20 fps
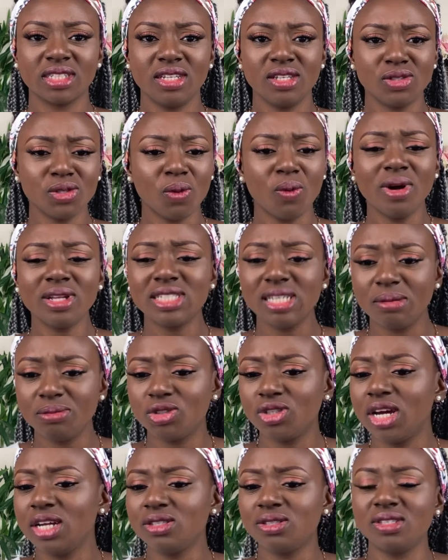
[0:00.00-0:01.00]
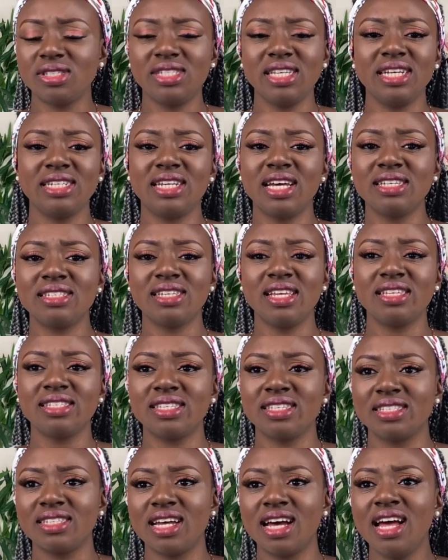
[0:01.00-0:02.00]
So what I'm trying to say in essence
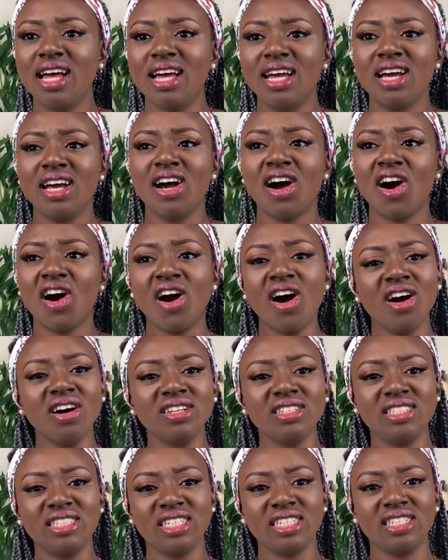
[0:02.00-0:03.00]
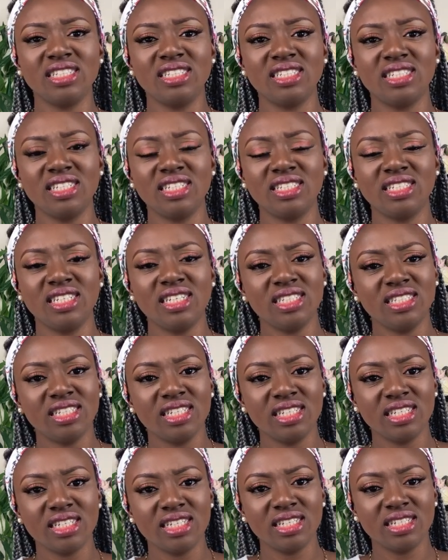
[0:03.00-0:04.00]
is that all
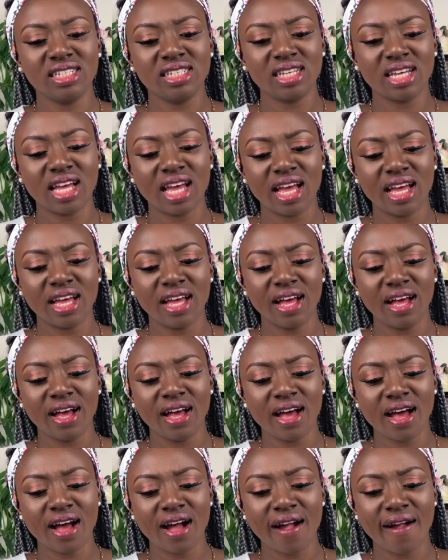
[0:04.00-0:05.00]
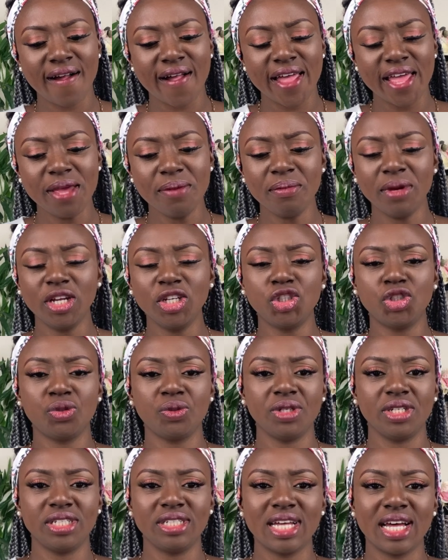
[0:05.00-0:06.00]
the
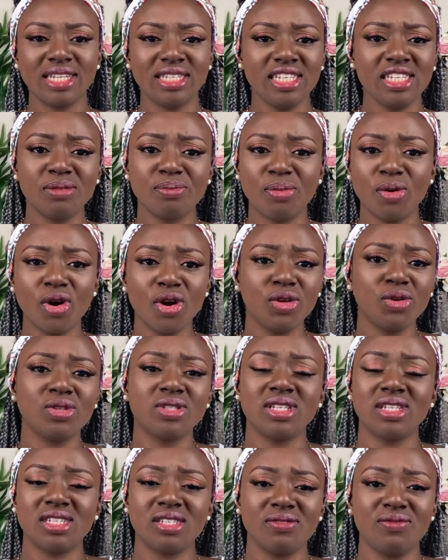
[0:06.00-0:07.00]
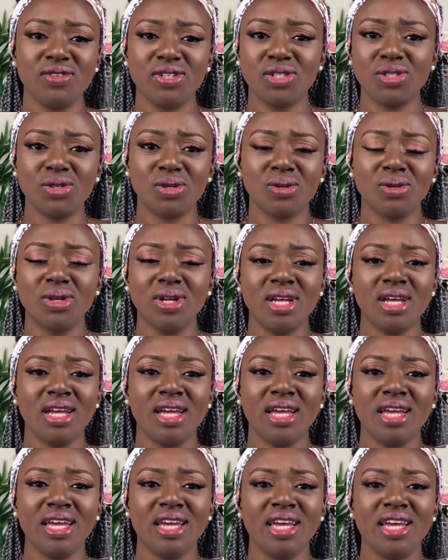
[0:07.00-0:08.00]
imagery that this boy used in his video
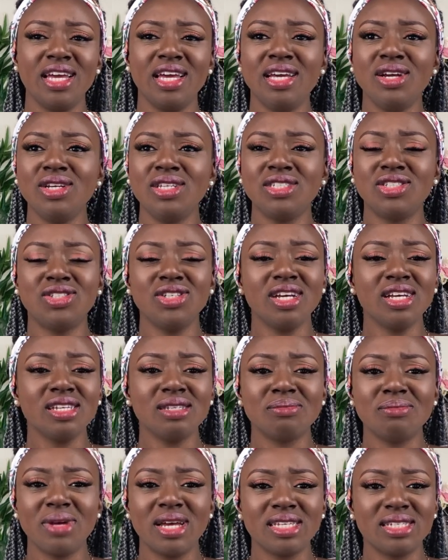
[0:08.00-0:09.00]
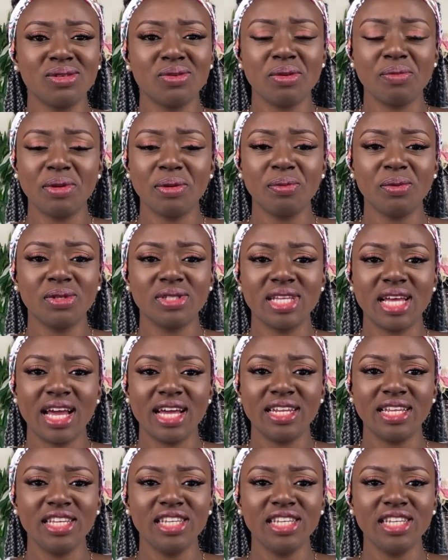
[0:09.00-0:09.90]
is just messing with people's head.